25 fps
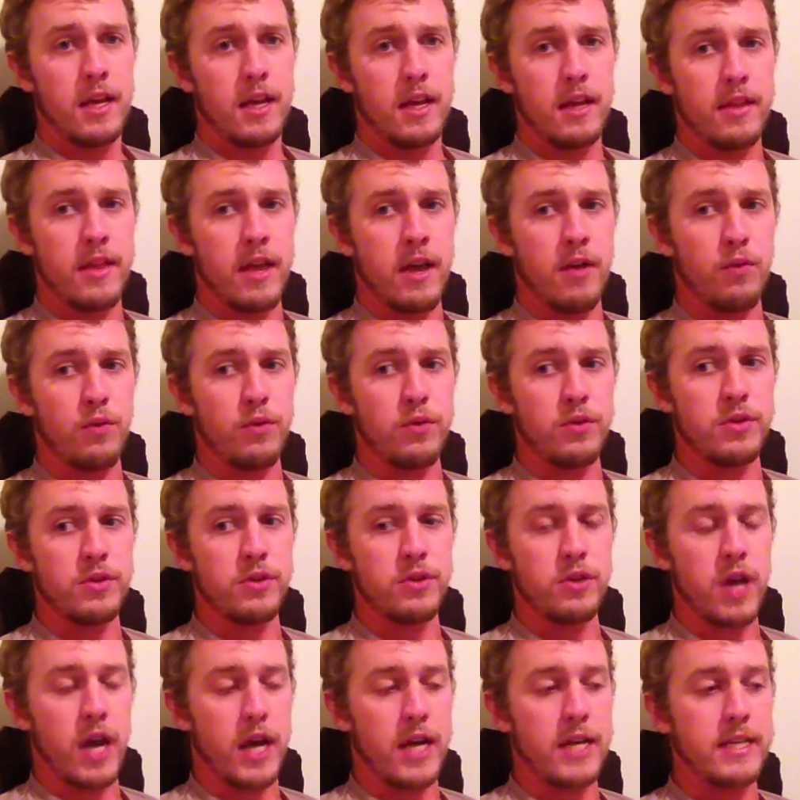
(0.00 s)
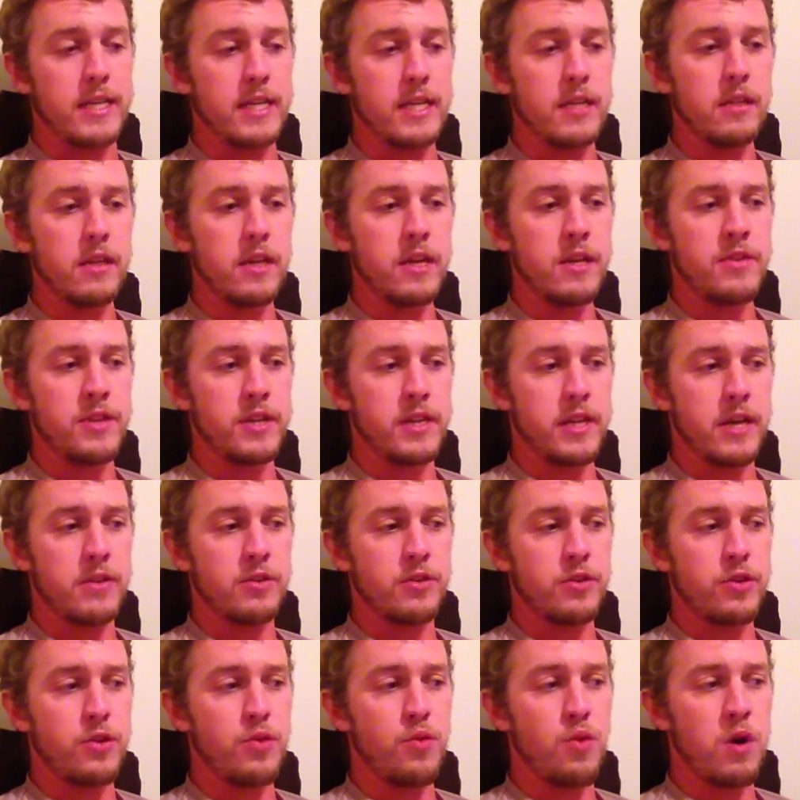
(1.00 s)
And that was, ideally in the
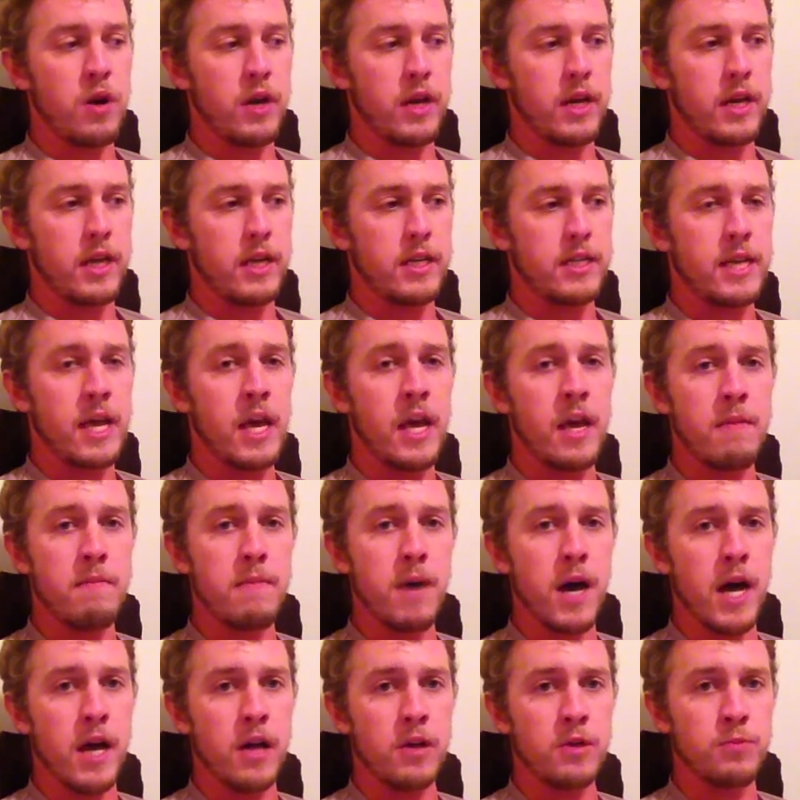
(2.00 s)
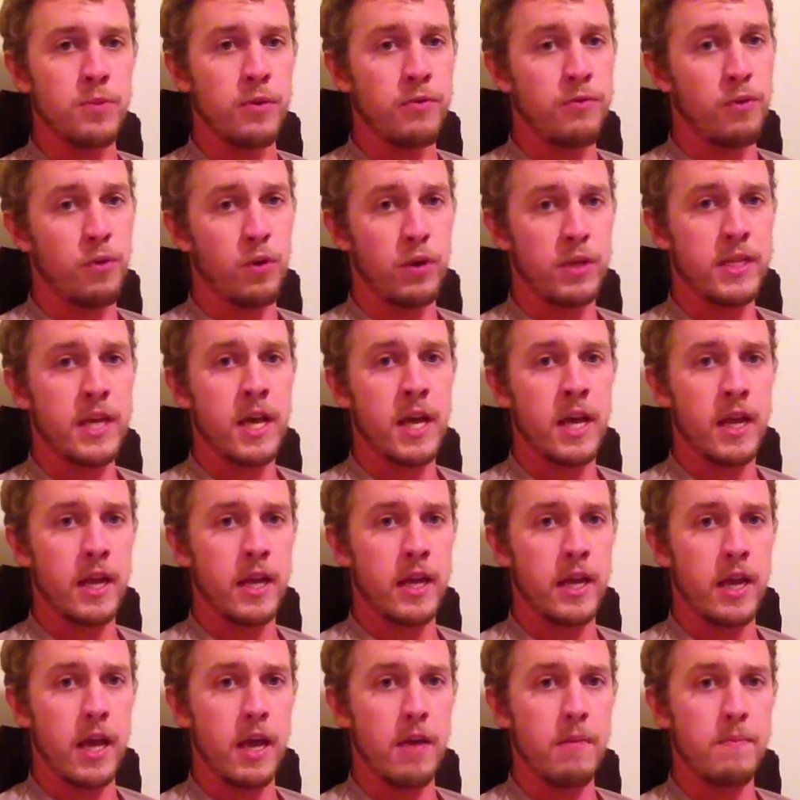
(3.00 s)
desert, you want to get 10 miles before 10
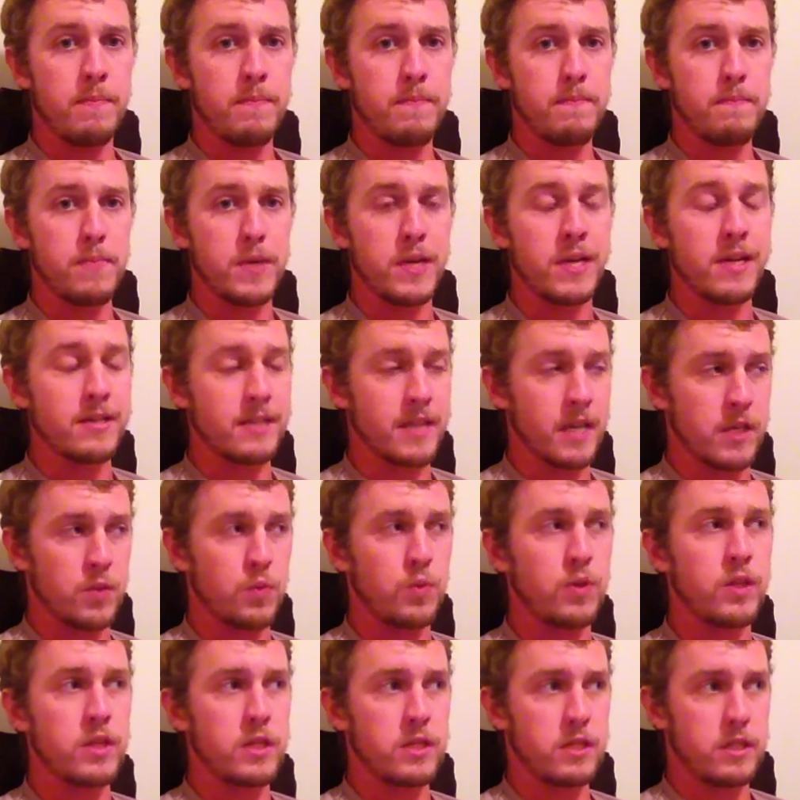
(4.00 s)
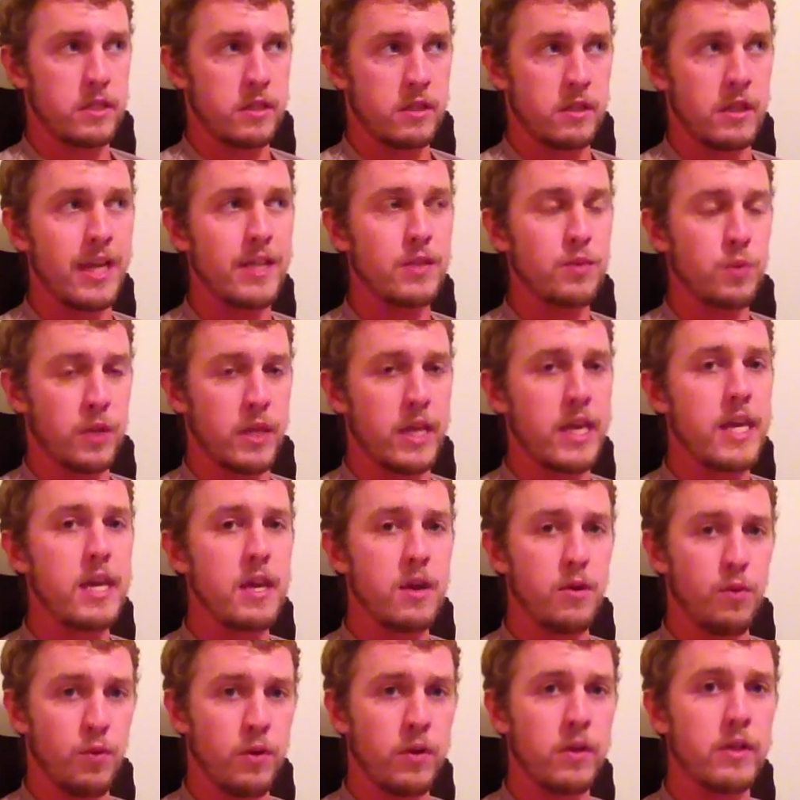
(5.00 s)
a.m. because that's when the
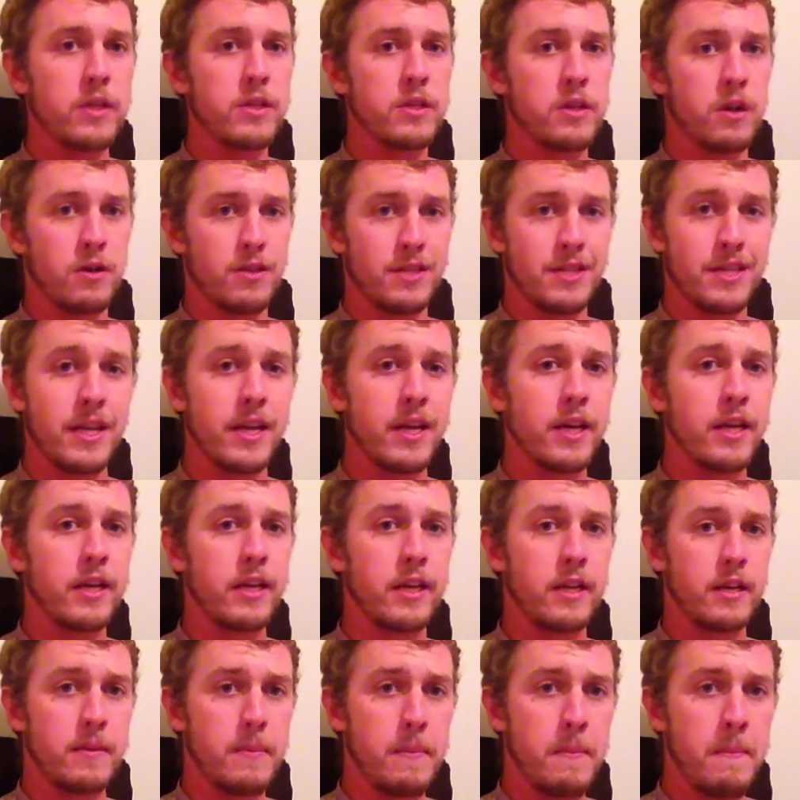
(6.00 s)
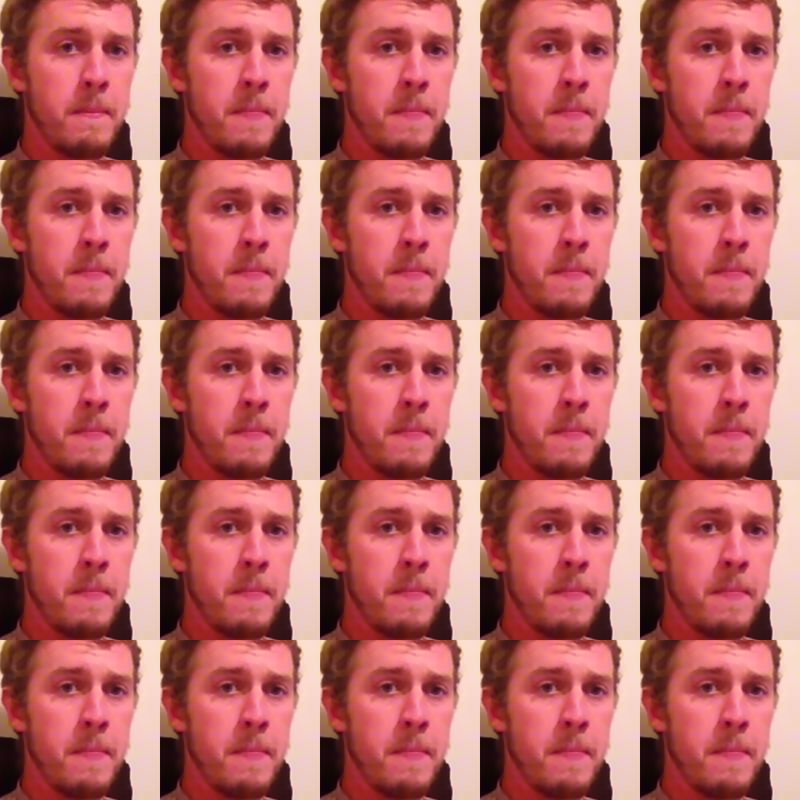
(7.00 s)
heat really starts kicking in.